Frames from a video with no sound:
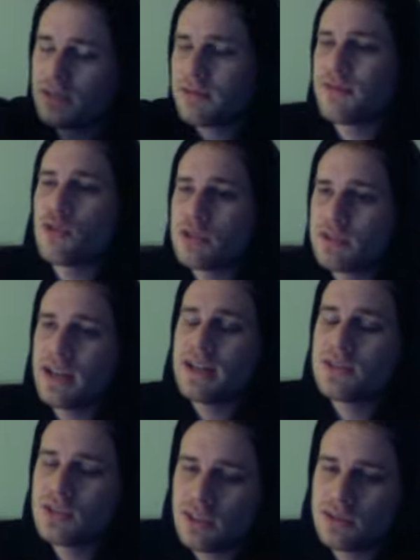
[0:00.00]
force
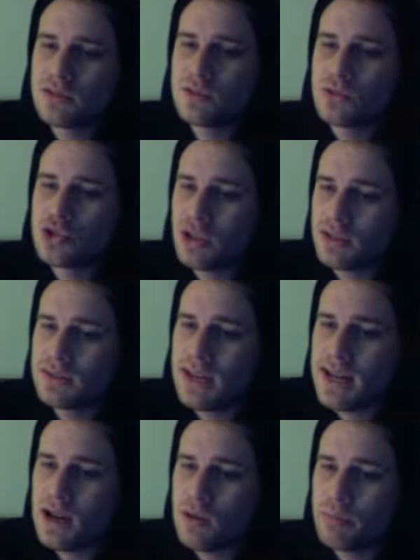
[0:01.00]
that shit to shut
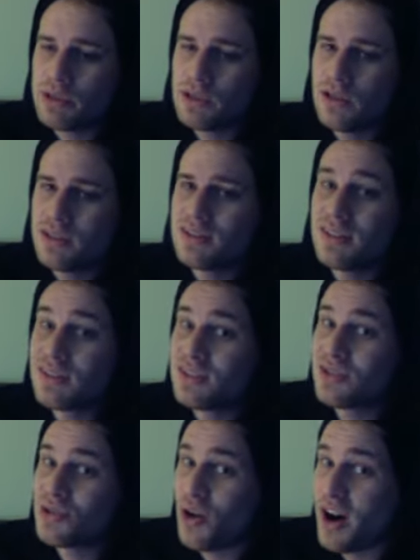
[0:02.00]
down, because
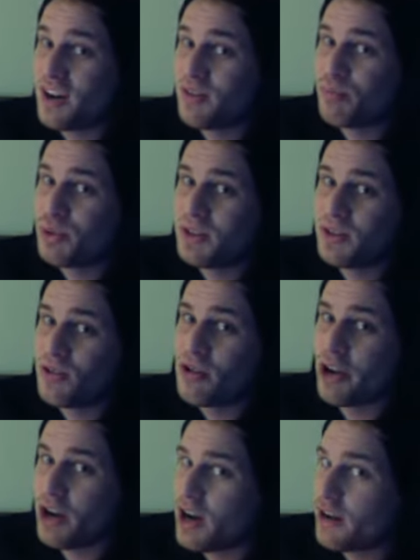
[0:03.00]
it's trying to play the
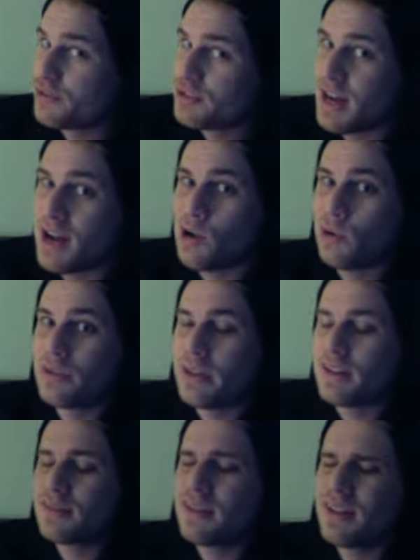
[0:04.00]
log off sound,
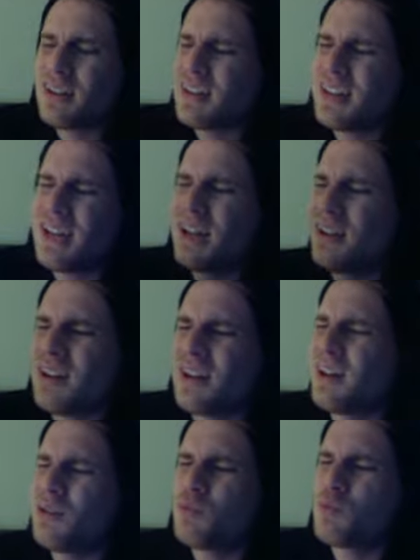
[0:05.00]
and it's like,
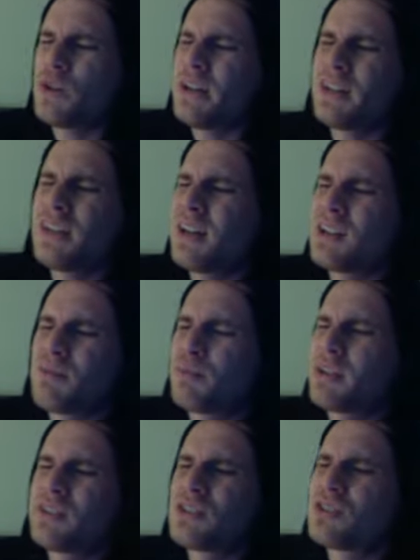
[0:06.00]
why can't I
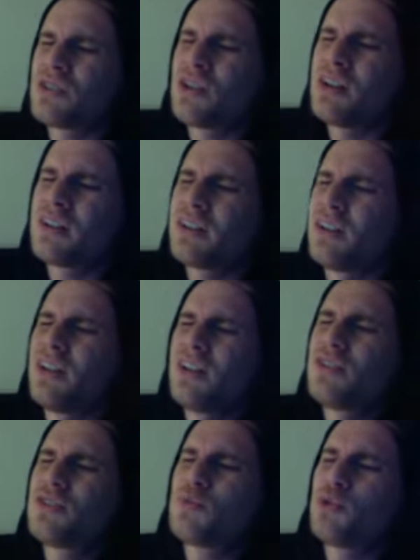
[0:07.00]
play this song,
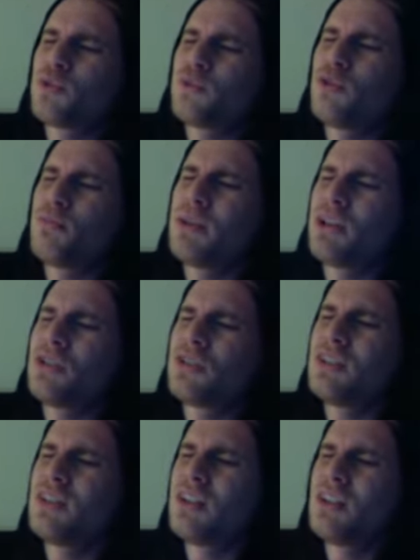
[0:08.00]
this beautiful
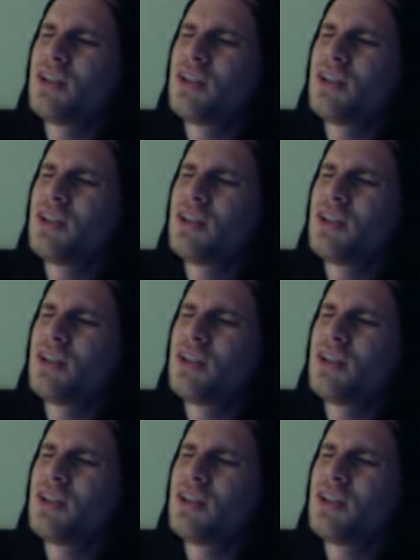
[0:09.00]
melody,